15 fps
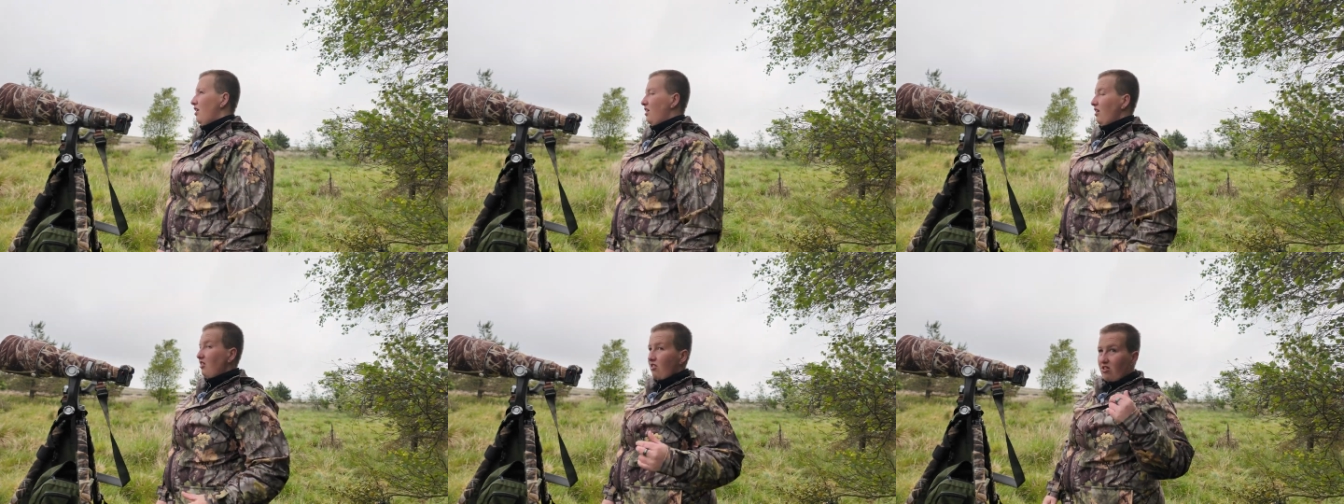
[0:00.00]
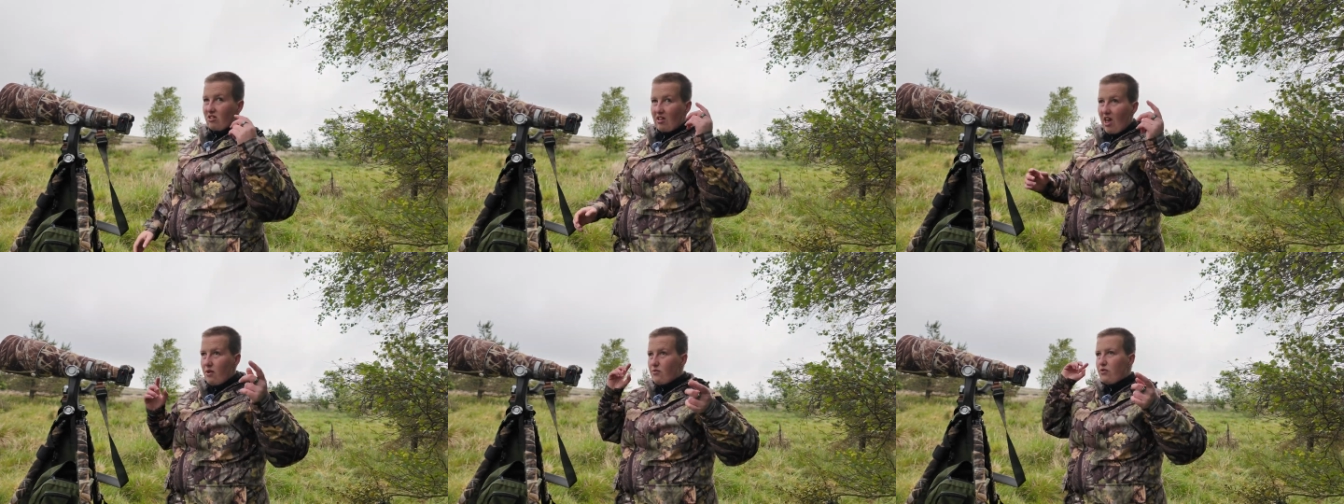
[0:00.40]
listen
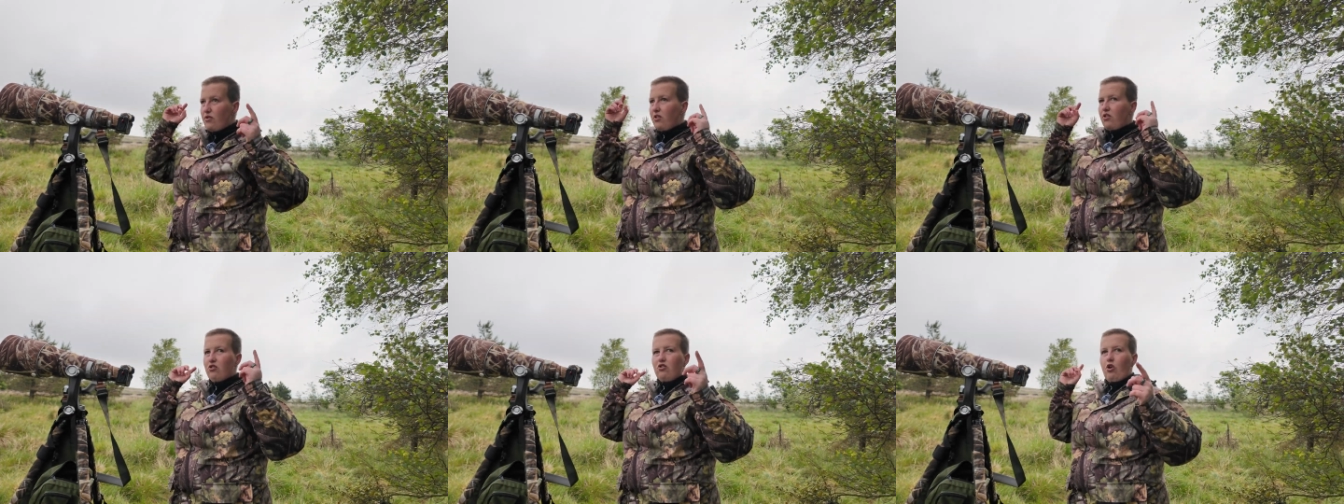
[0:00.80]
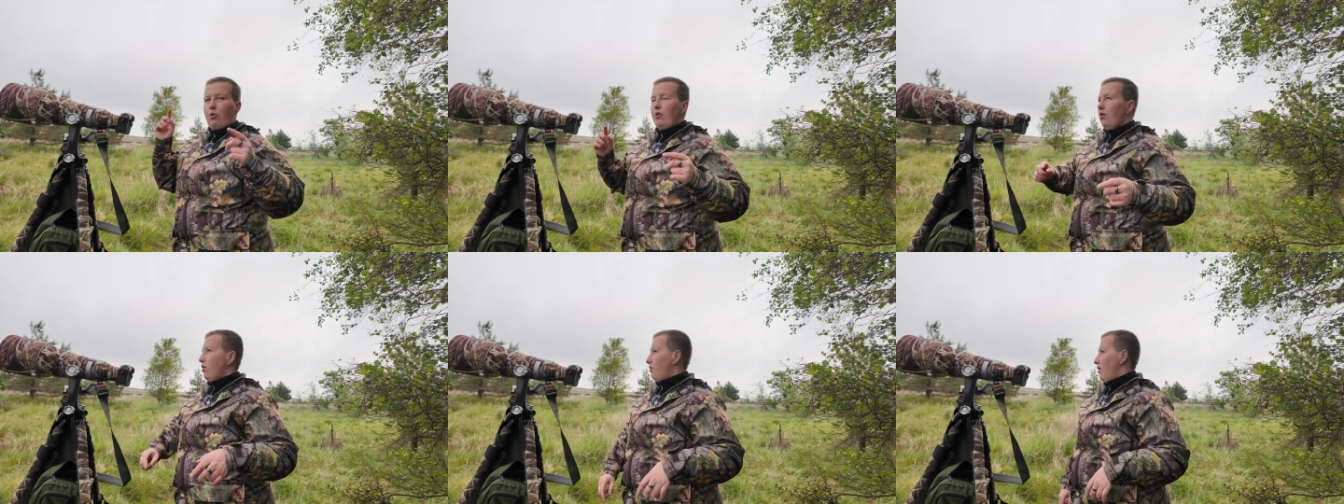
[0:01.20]
to everything that's
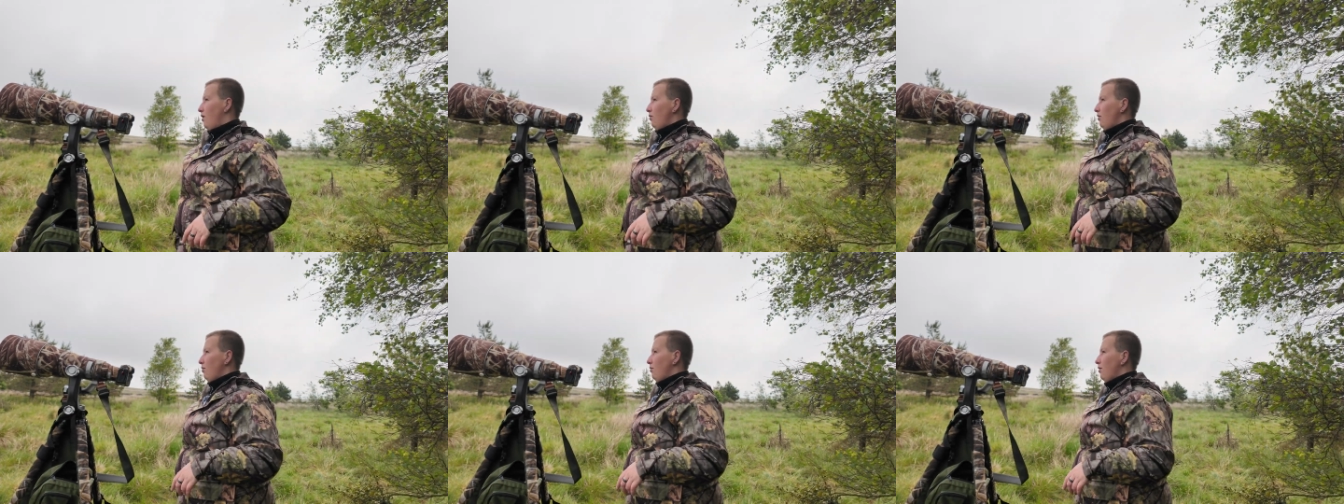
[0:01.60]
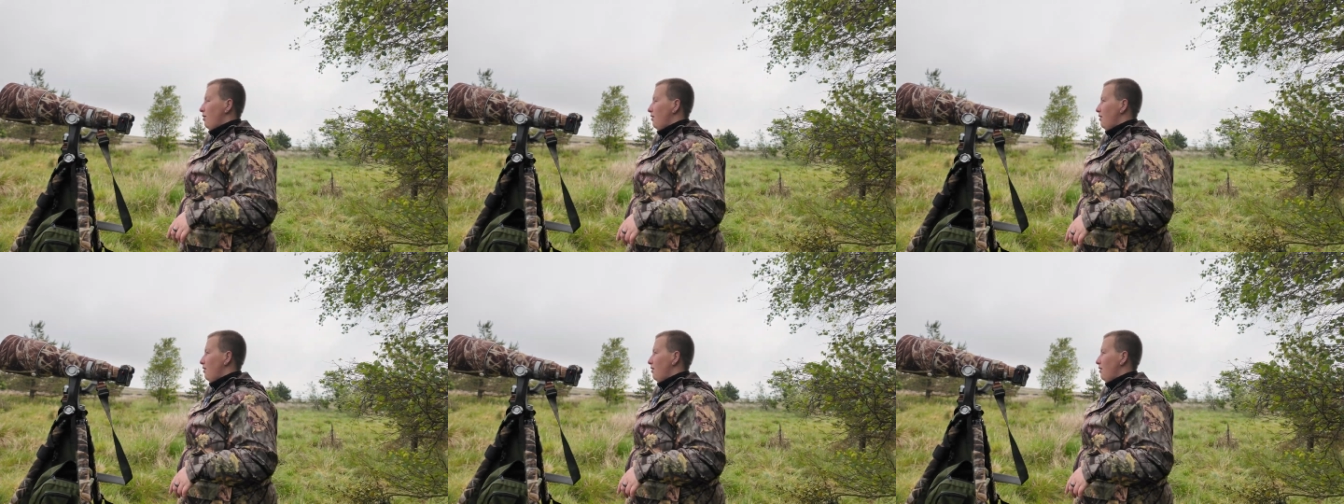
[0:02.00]
going on around him.